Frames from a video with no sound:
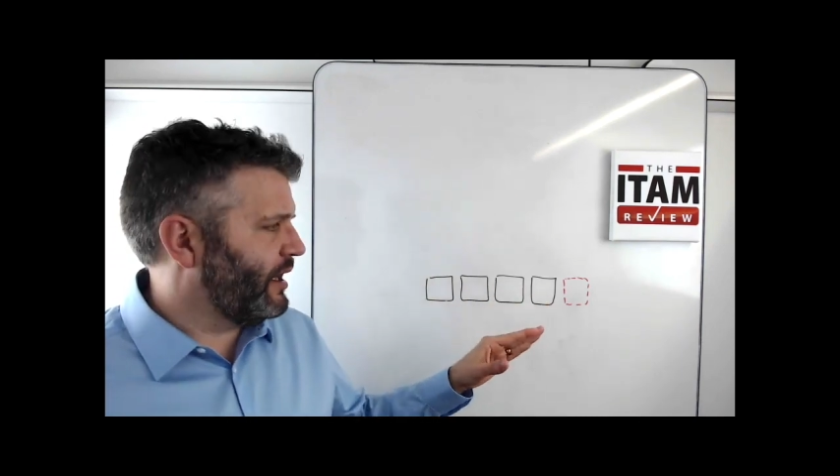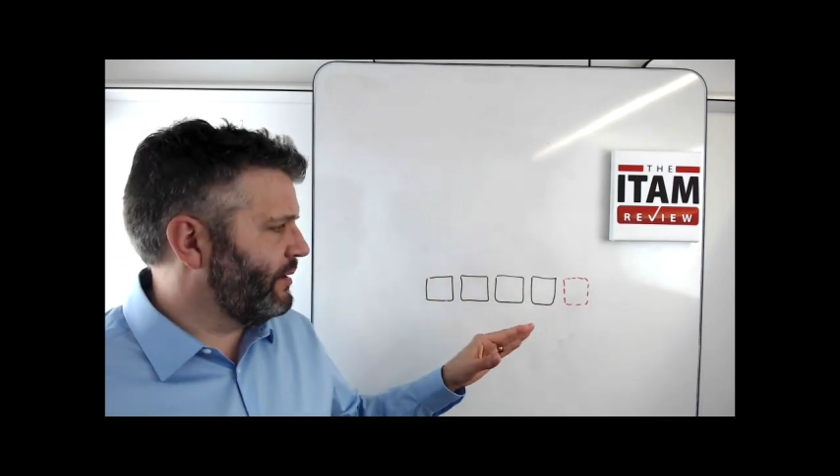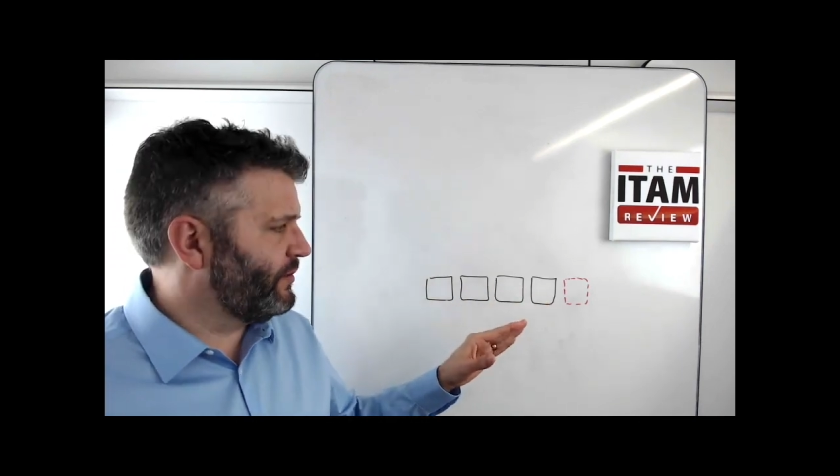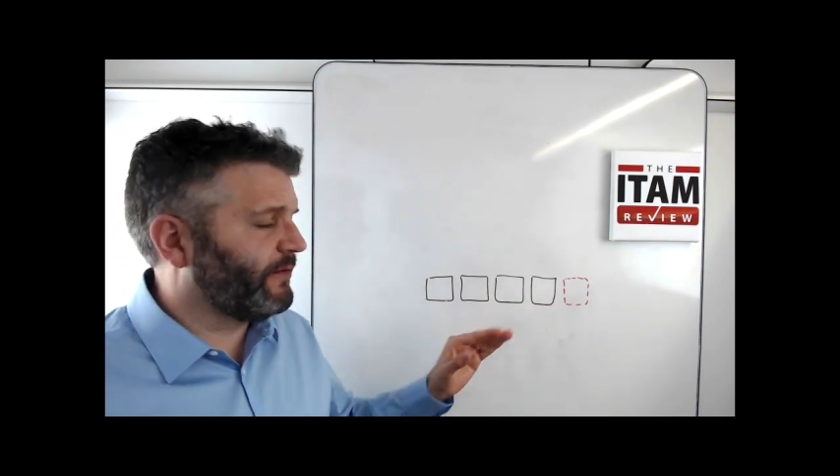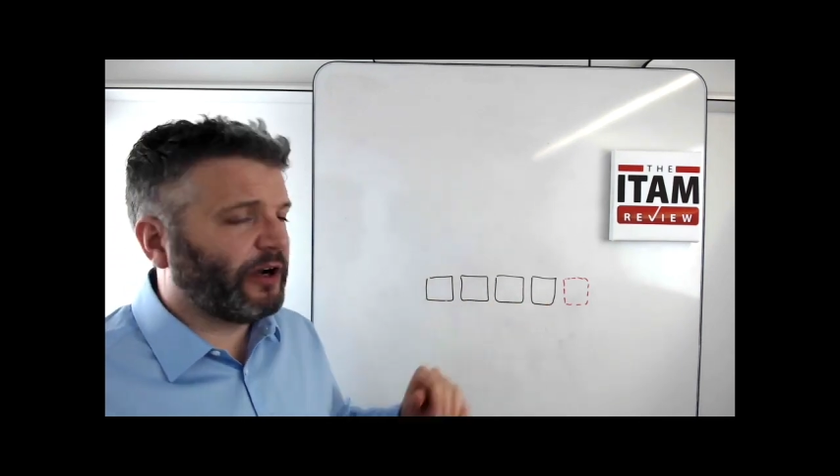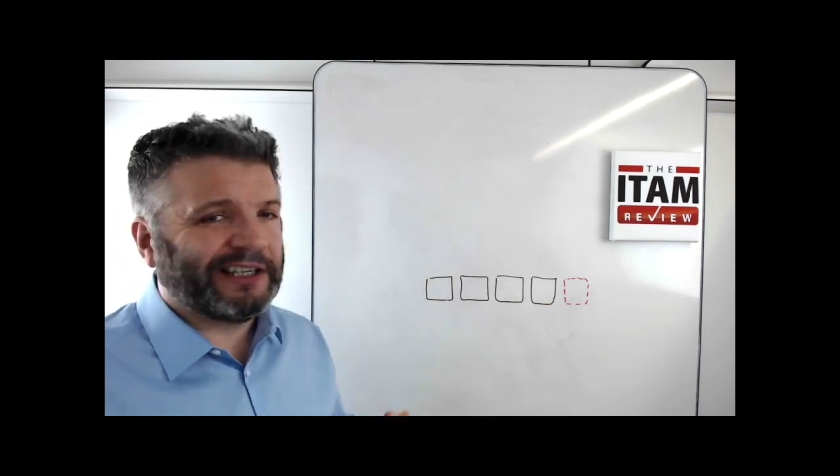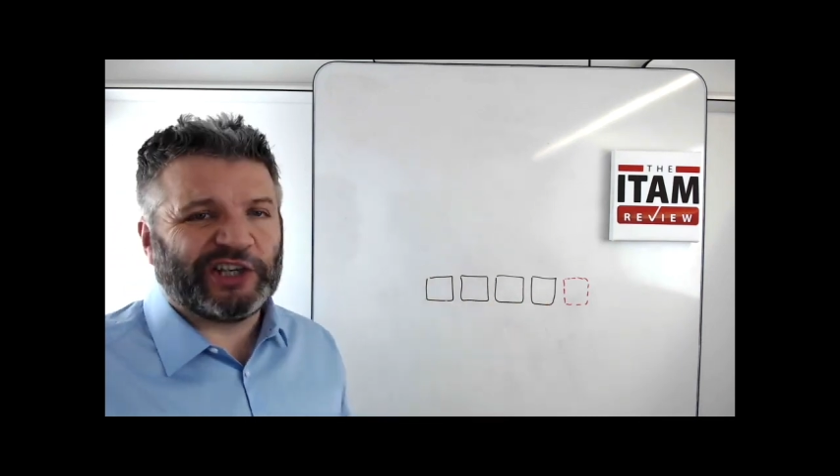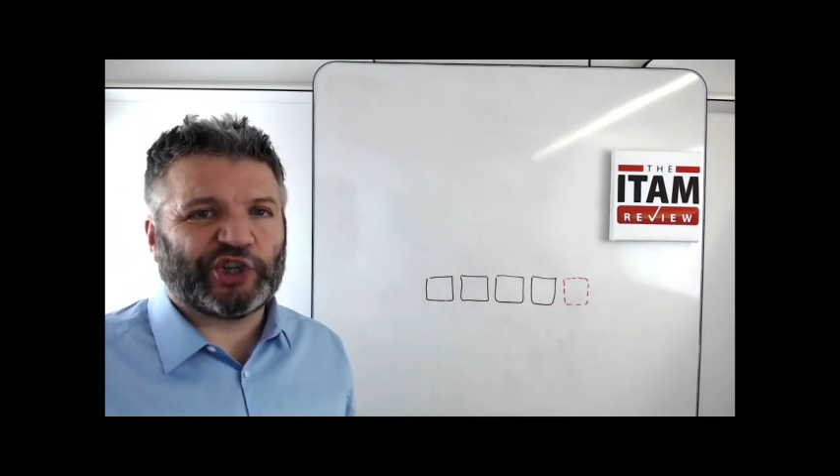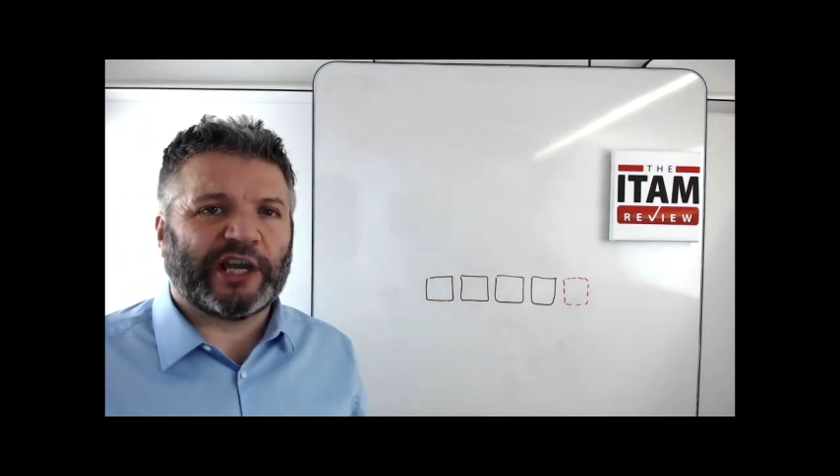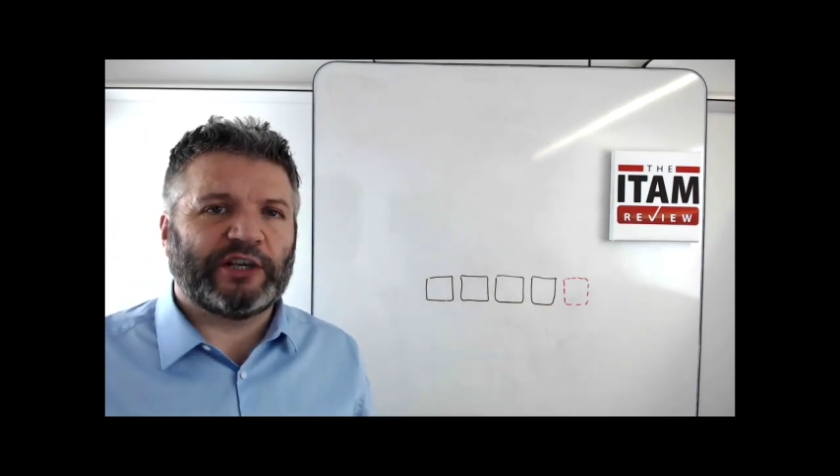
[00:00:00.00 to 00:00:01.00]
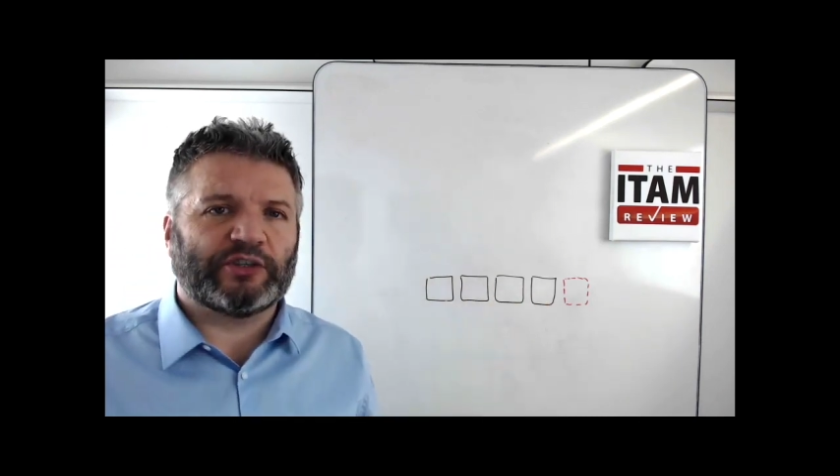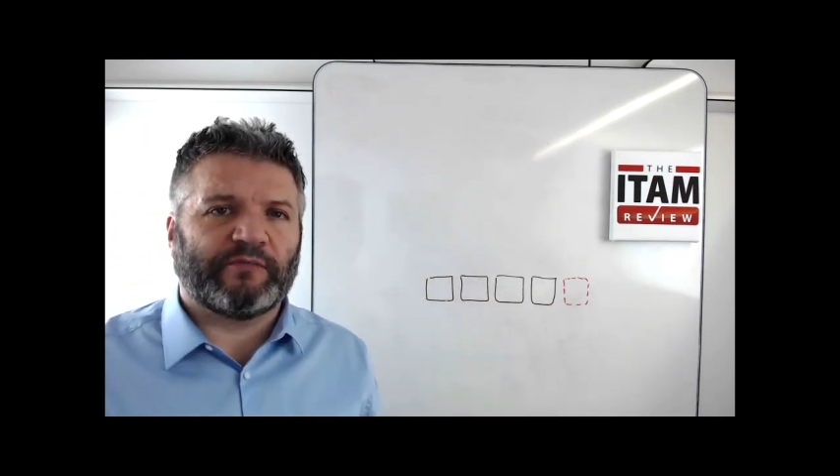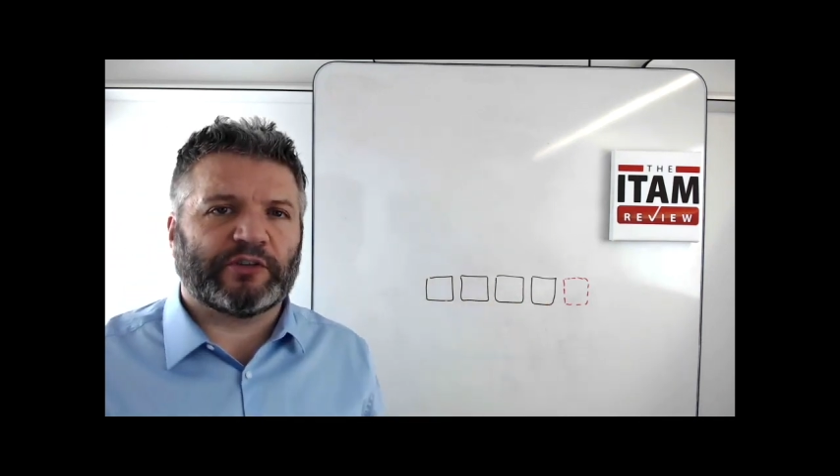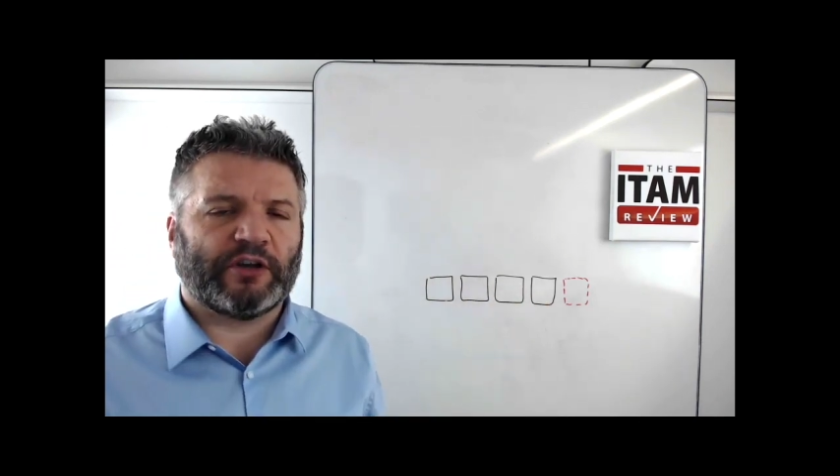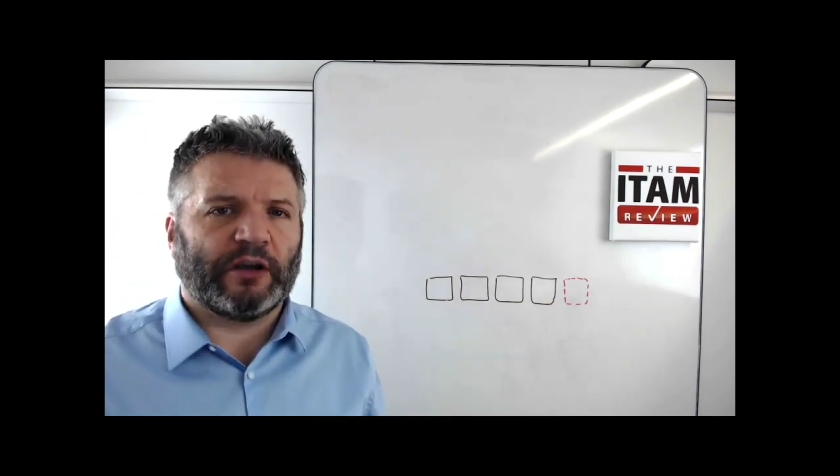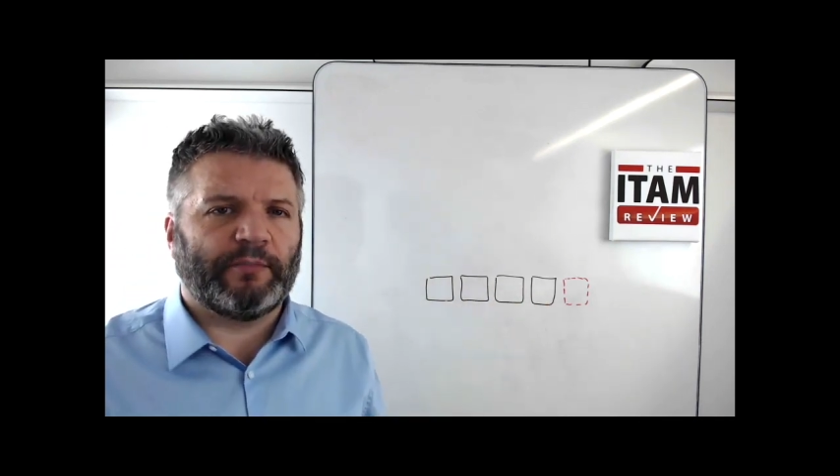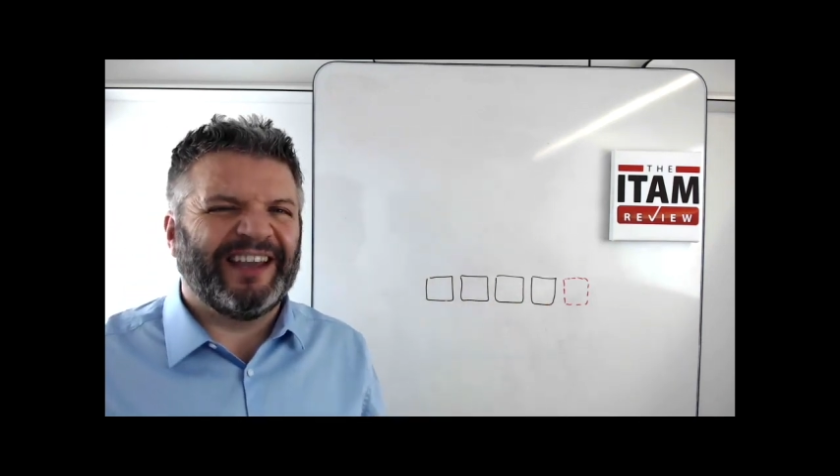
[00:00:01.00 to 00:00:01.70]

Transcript: devices change over time.